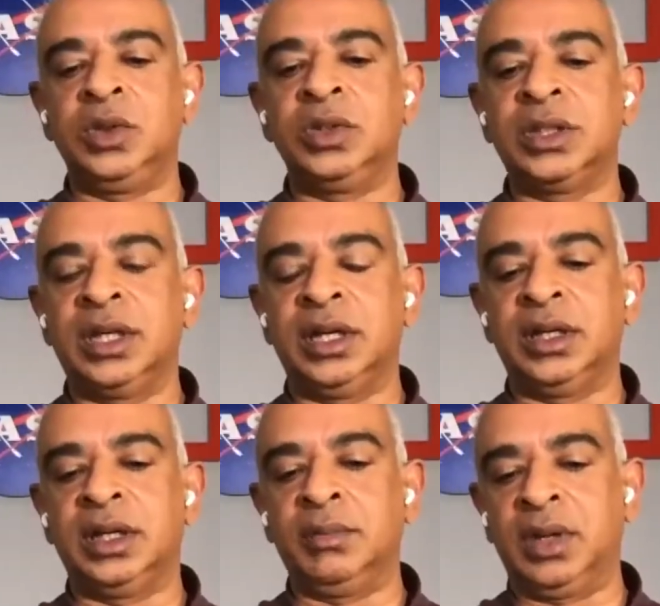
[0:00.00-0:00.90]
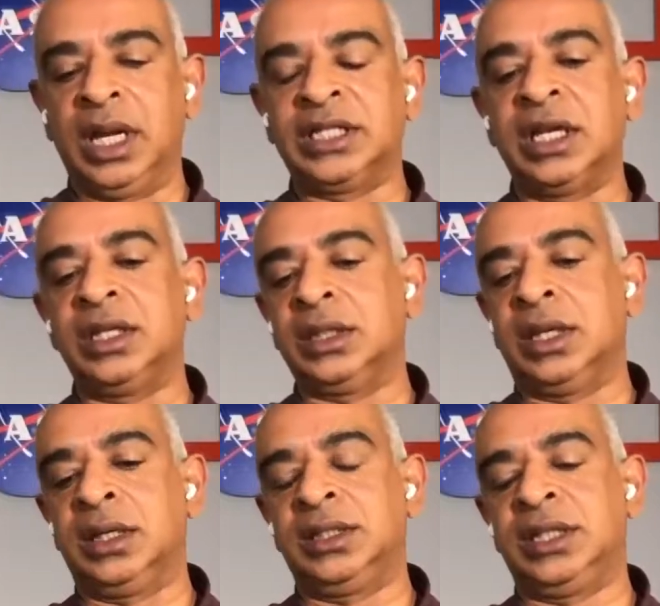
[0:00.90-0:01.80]
use, as I
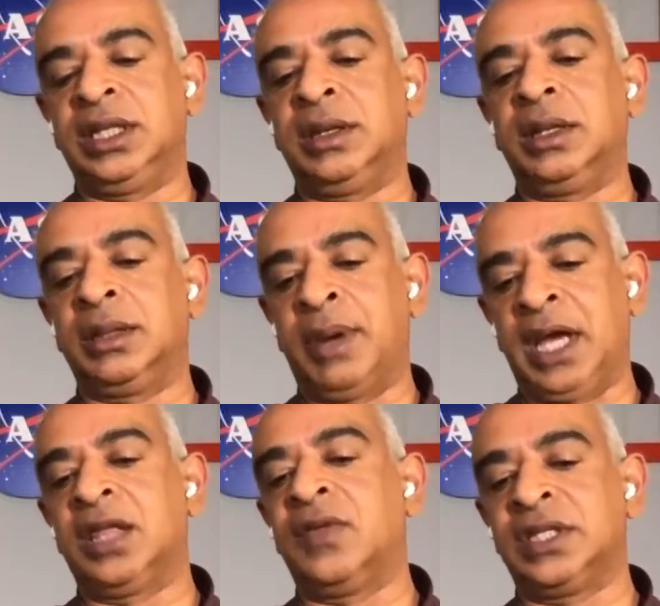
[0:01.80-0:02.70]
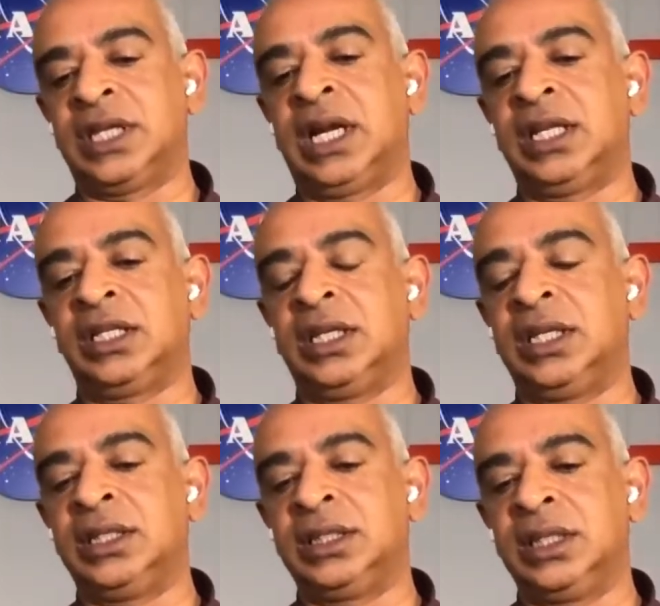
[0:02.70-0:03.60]
said, the path of the satellite
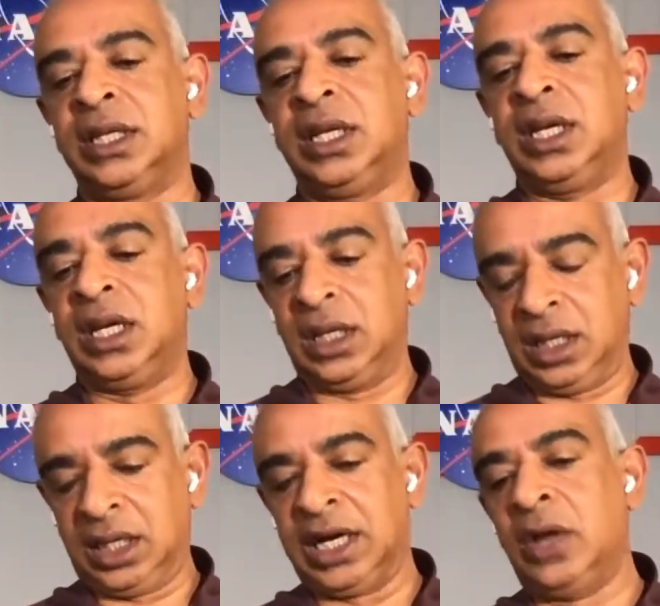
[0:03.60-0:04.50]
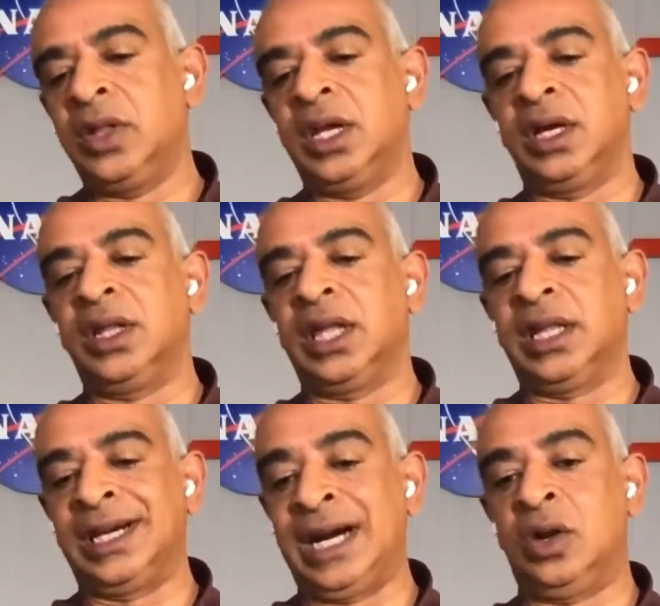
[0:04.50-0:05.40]
is around the Earth
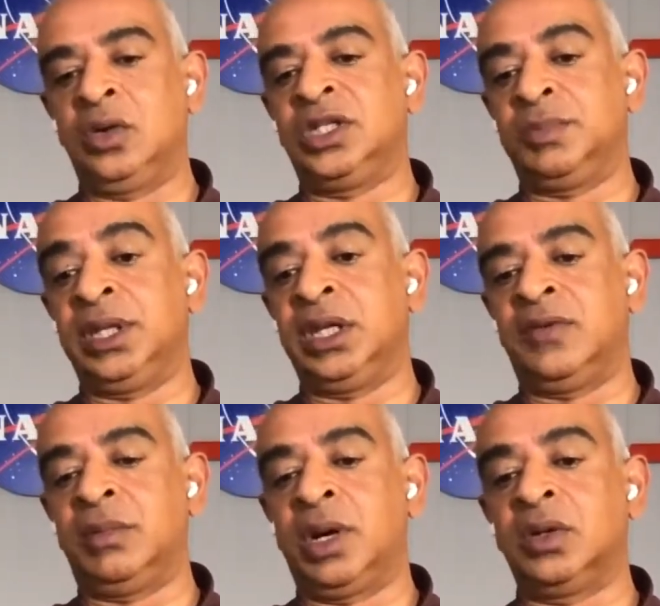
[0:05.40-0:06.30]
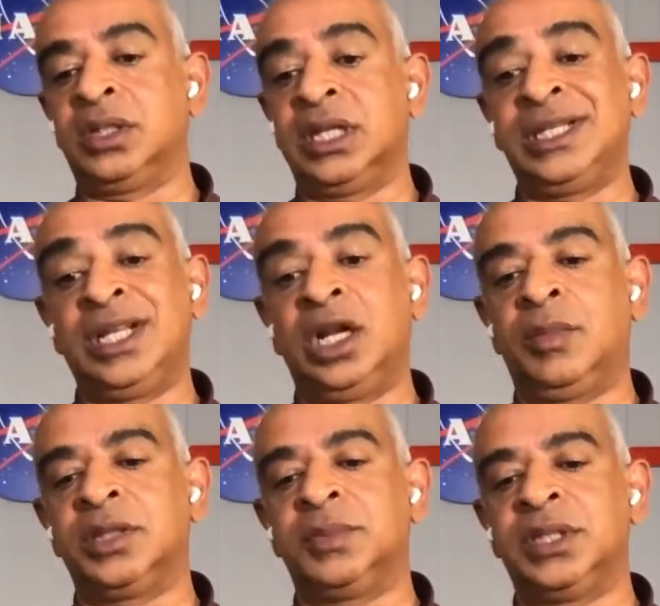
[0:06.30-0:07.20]
and the ground speed of about 6
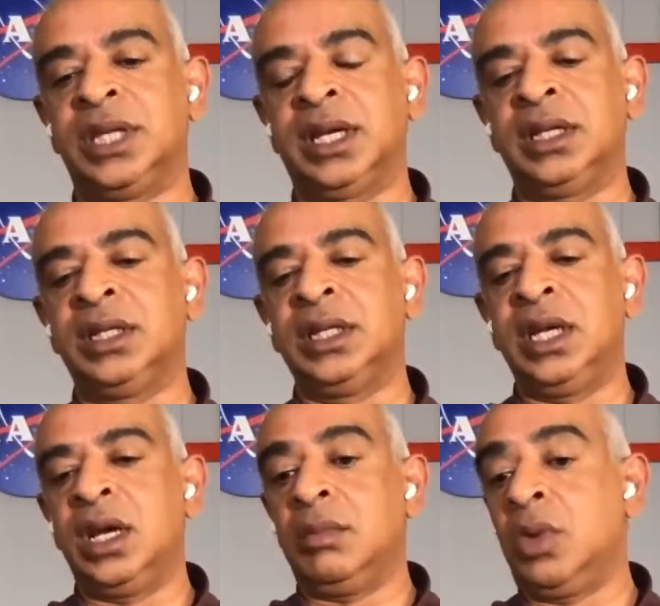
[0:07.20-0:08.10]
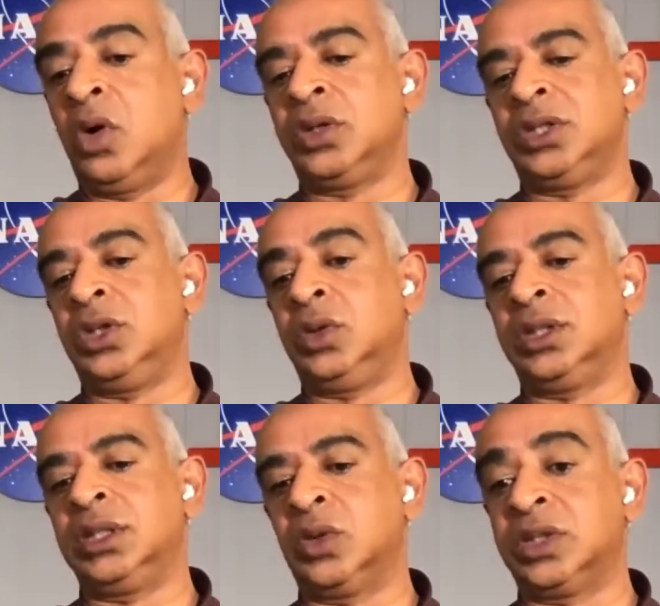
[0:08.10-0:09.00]
kilometers per second. Most
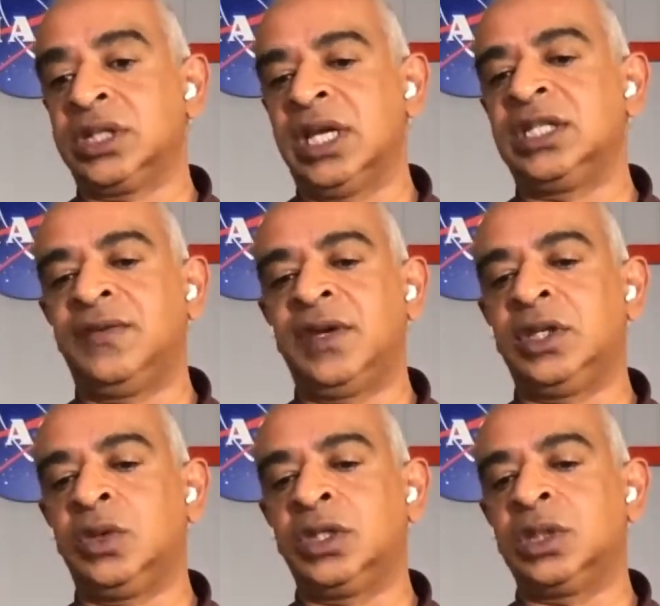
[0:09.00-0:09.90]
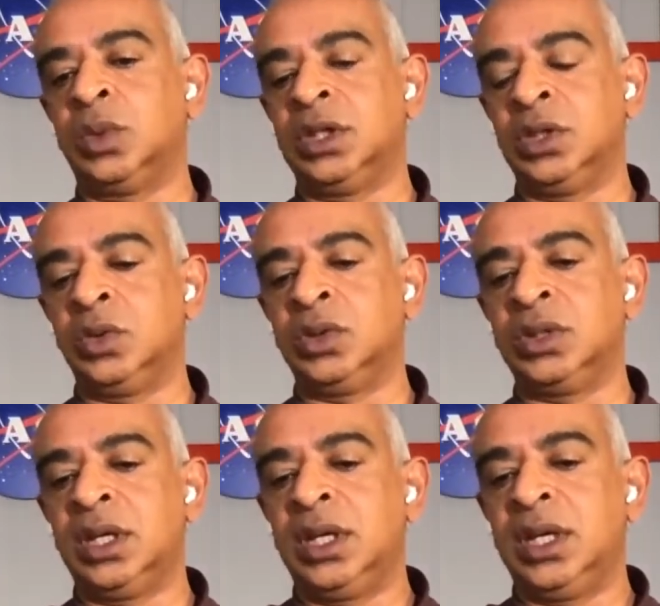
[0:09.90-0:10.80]
users or scientific users will
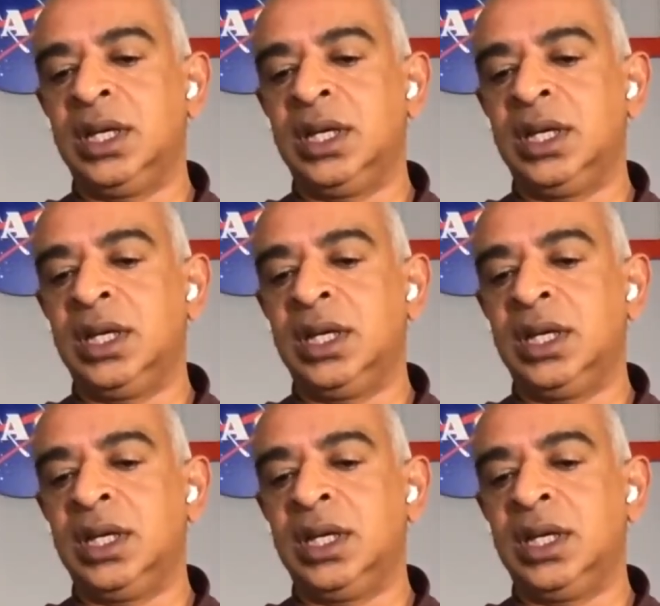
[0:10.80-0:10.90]
use